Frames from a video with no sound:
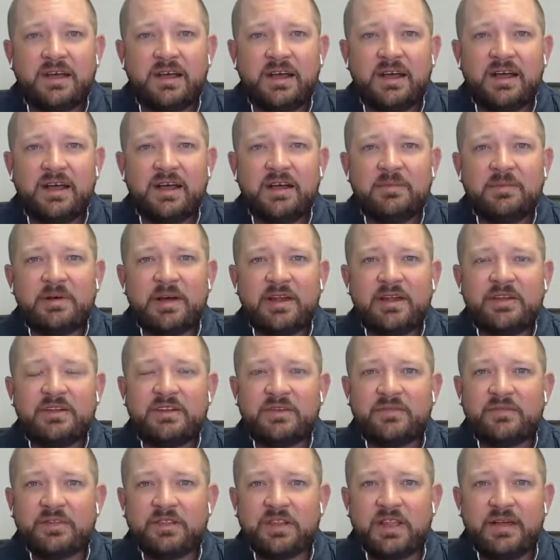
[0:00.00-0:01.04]
on a
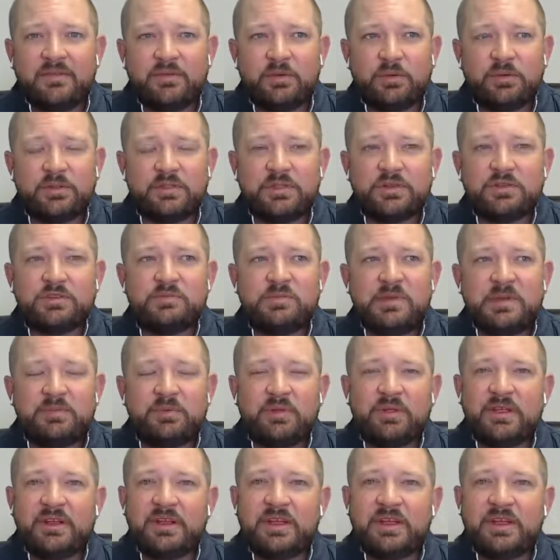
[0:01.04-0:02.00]
different level with those people.